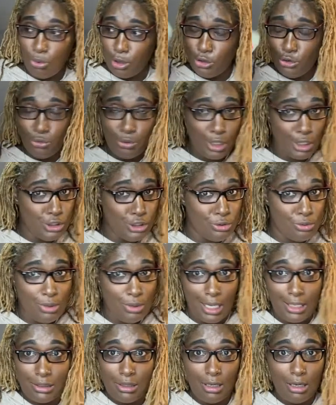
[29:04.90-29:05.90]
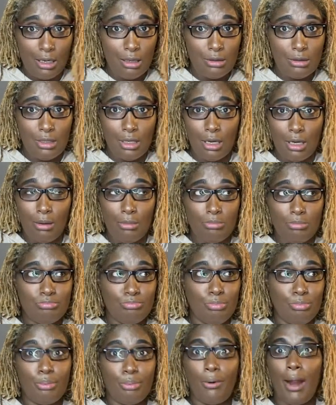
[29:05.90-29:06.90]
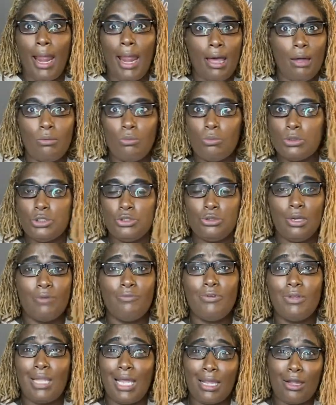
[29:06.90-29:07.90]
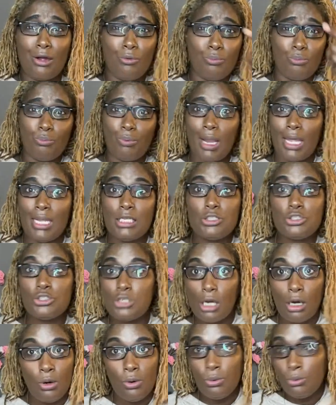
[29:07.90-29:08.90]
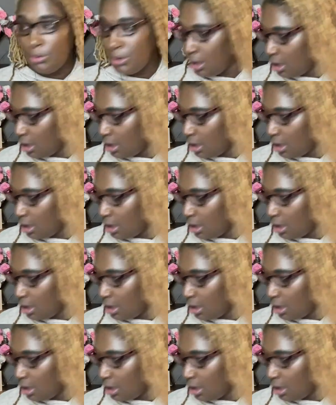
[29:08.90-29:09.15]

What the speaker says: you can do like the brown, which will give you like a reddish tone